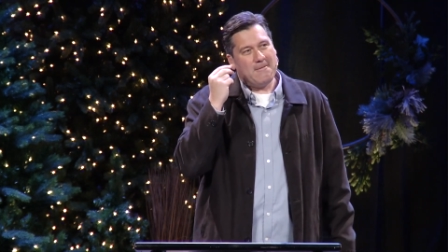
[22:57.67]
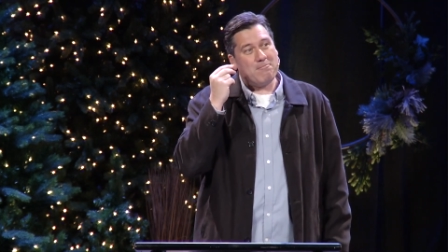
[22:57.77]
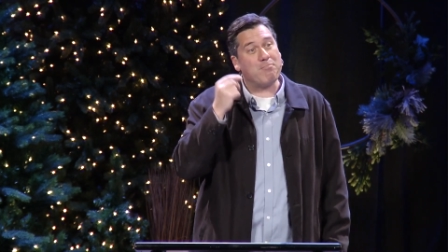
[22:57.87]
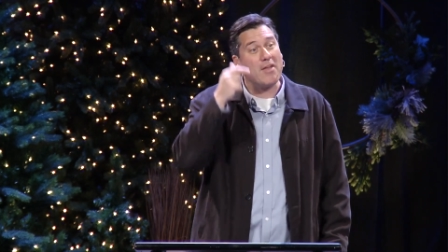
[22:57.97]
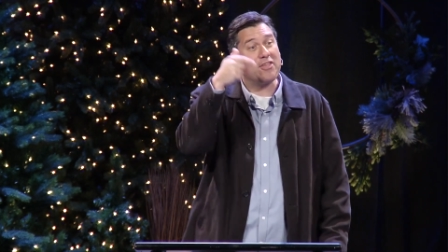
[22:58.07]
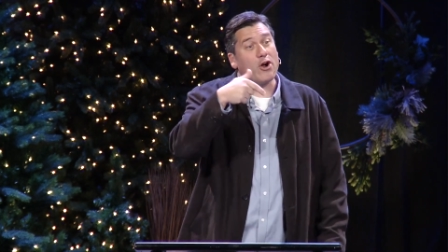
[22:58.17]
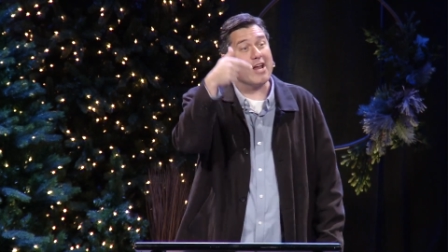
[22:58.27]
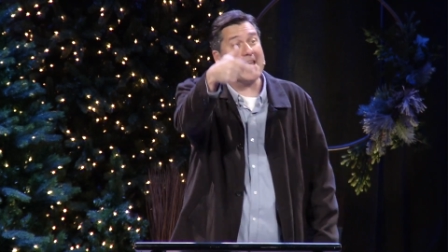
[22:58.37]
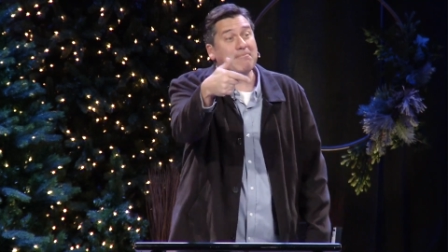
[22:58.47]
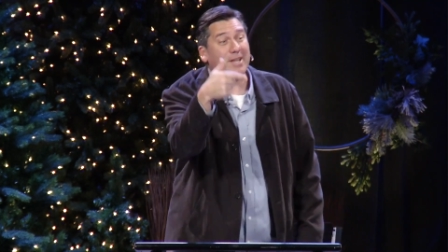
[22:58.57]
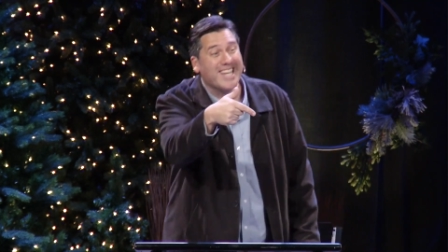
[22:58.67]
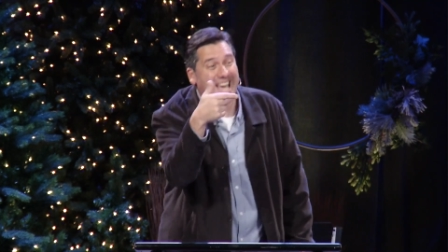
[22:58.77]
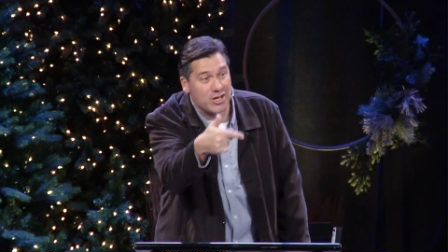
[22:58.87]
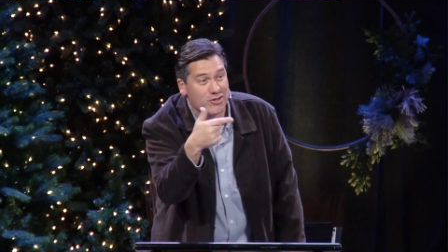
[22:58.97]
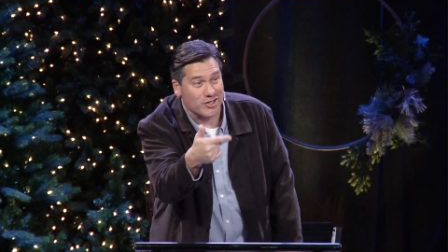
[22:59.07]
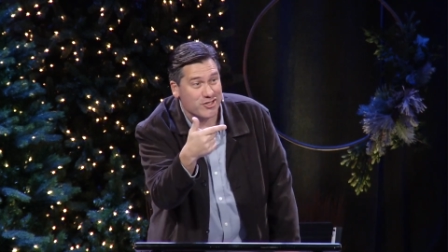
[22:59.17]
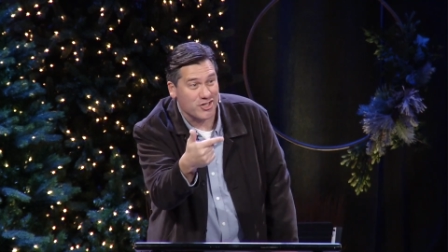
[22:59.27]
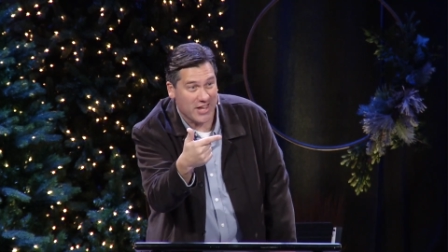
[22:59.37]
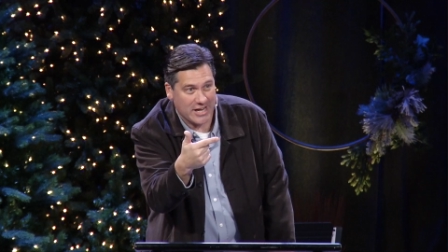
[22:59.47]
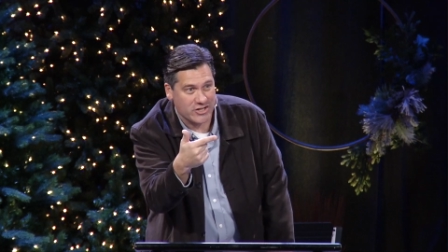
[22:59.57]
But there are implications
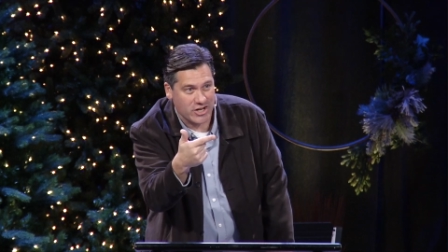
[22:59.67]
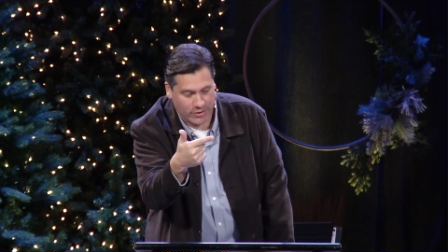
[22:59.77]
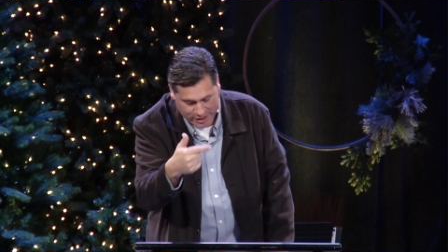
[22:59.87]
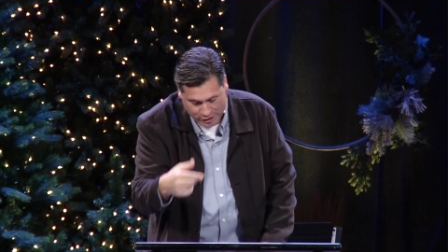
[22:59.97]
to that sharing.